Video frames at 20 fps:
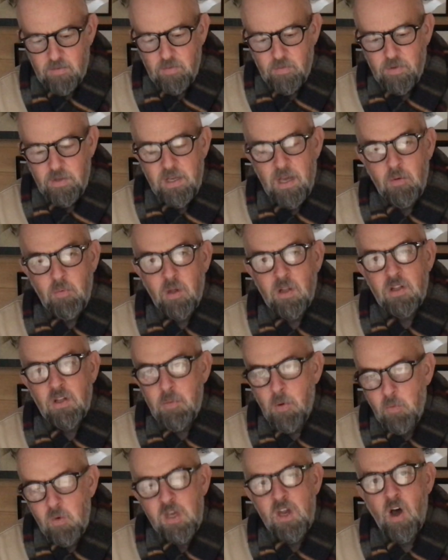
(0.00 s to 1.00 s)
"Yeah, well, come
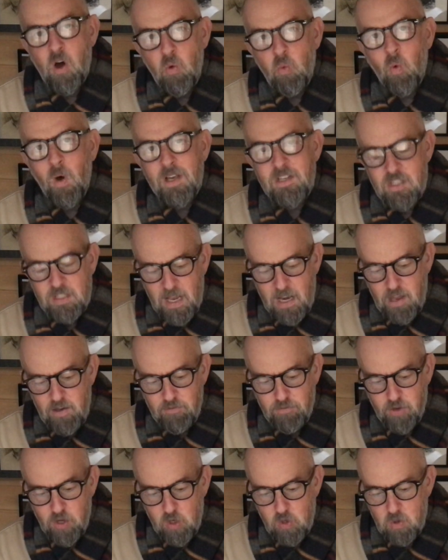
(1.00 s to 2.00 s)
on, we can't waste any
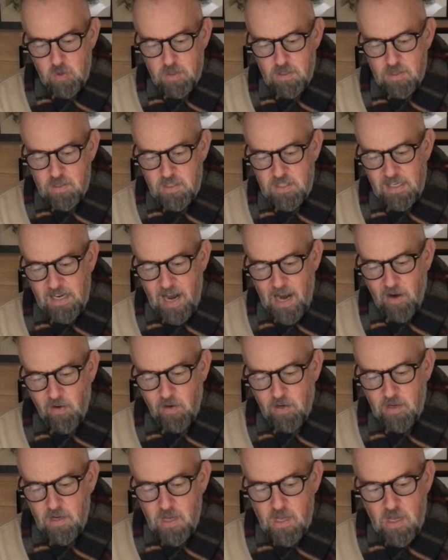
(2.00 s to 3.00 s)
food," said
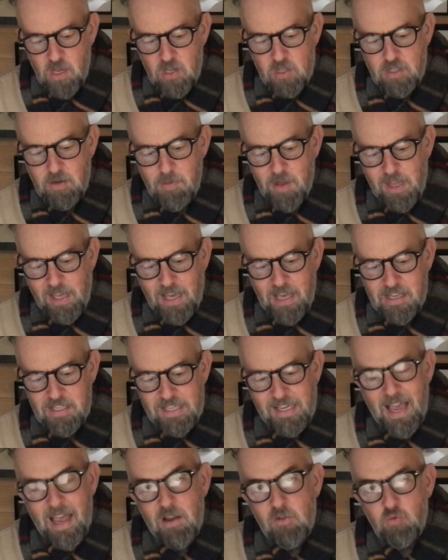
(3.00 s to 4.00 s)
Aaron. "Some of the kids are
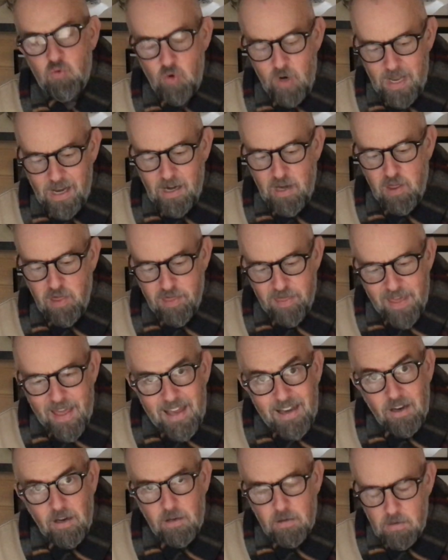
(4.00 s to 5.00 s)
getting really
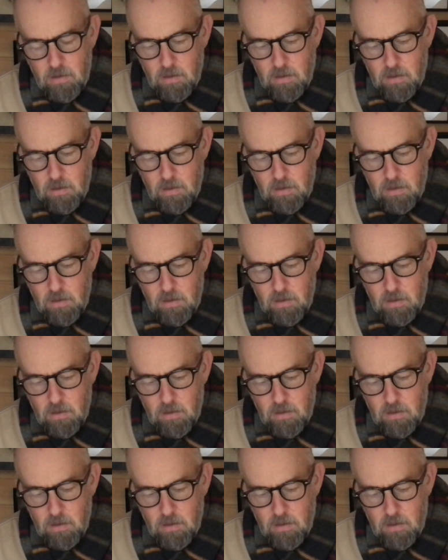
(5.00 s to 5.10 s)
thin.